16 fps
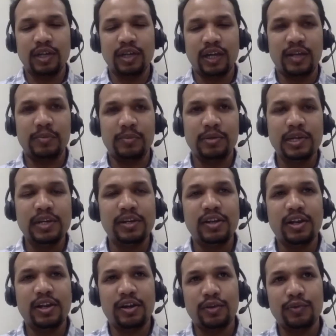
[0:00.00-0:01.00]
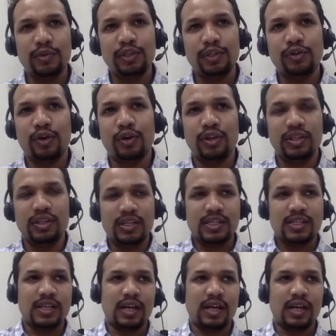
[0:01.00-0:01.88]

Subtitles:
completely agree with you on this.